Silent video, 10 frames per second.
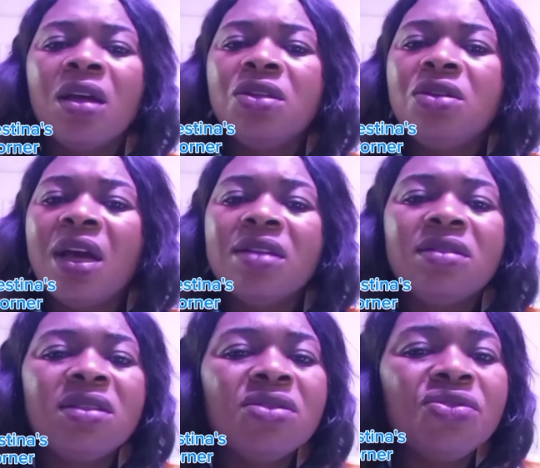you are
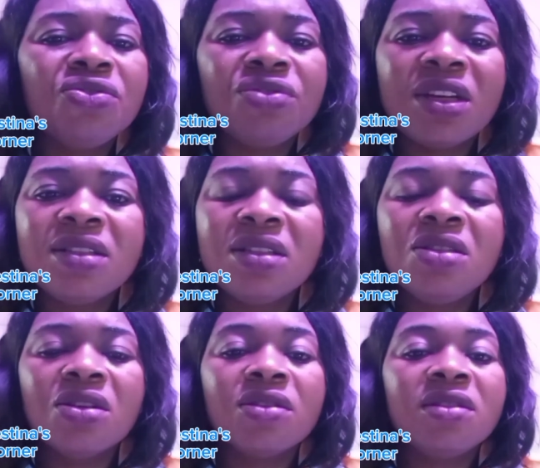still stressing
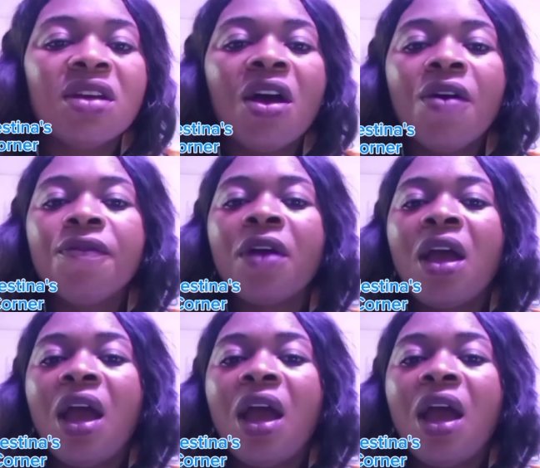yourself,